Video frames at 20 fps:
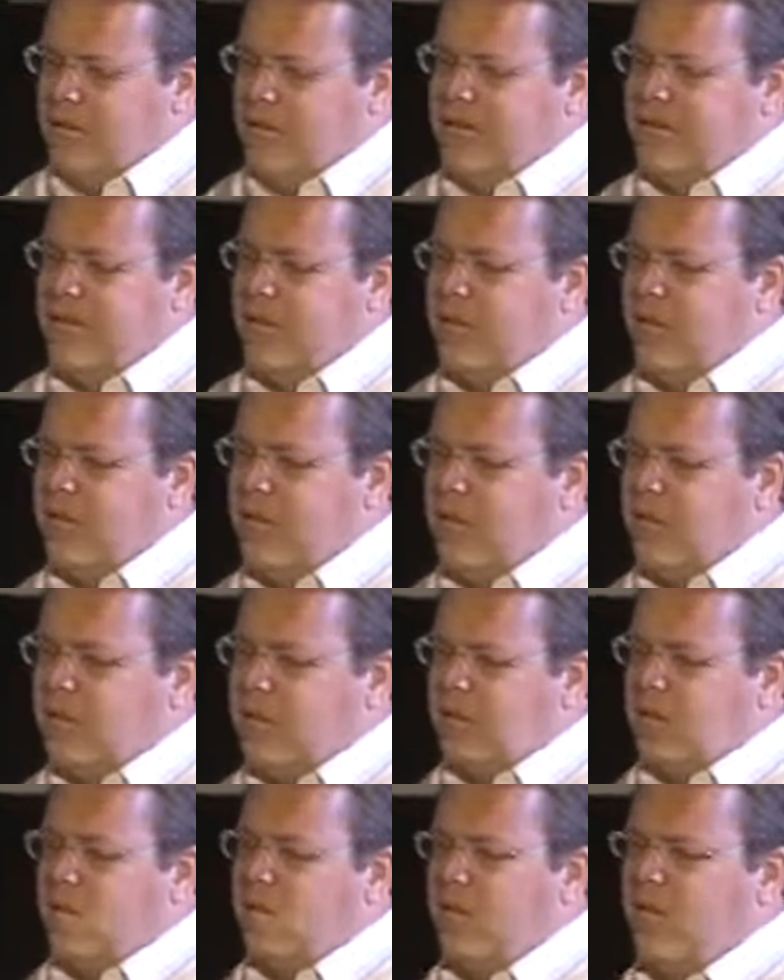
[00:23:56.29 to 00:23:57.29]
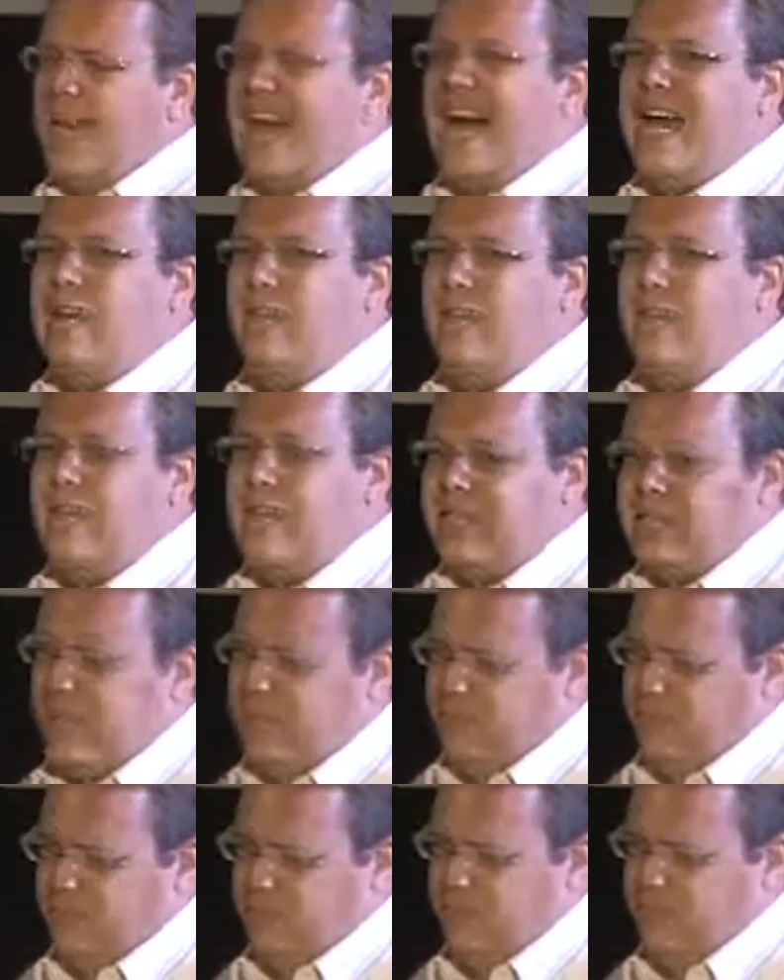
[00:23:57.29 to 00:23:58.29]
became the number one iPad
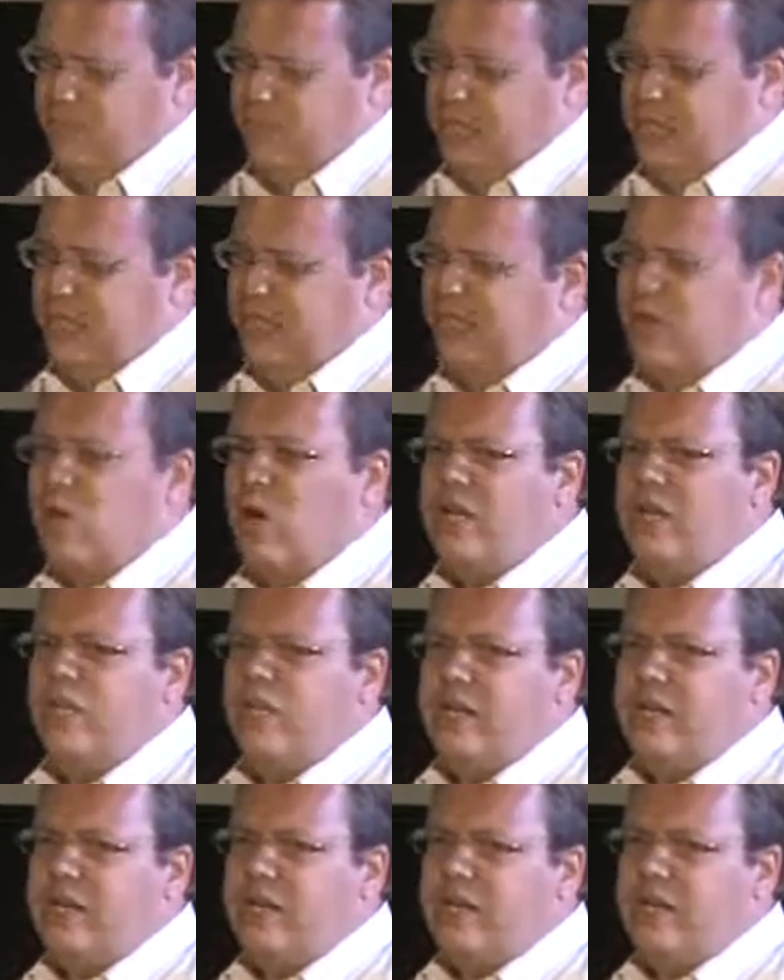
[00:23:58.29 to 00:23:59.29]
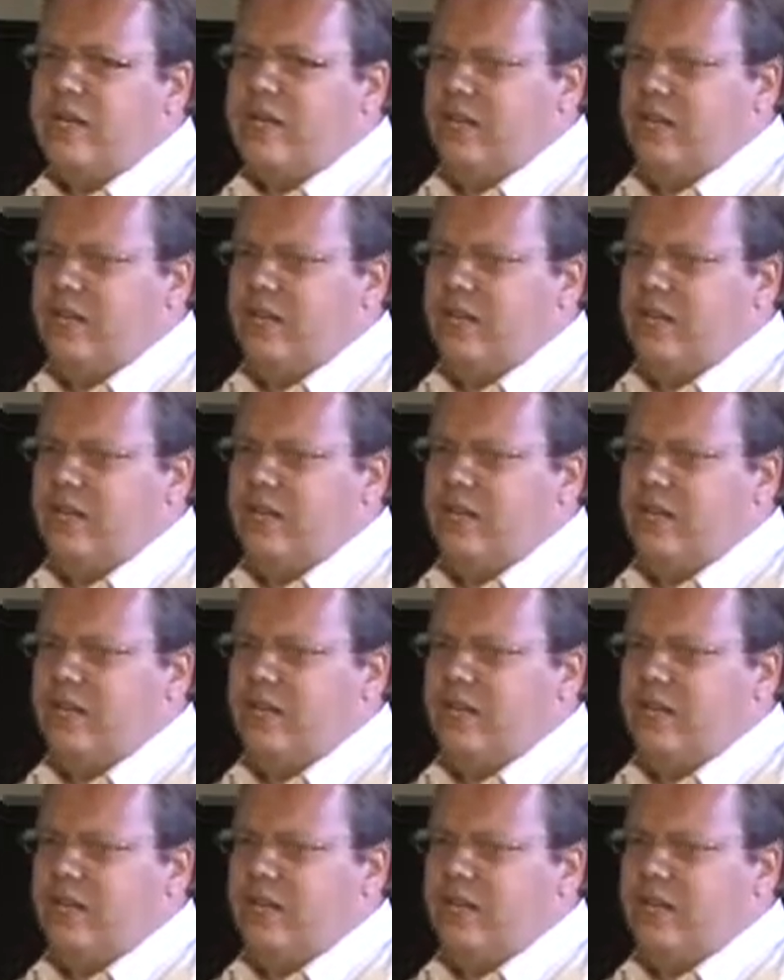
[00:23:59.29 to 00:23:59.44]
app within one week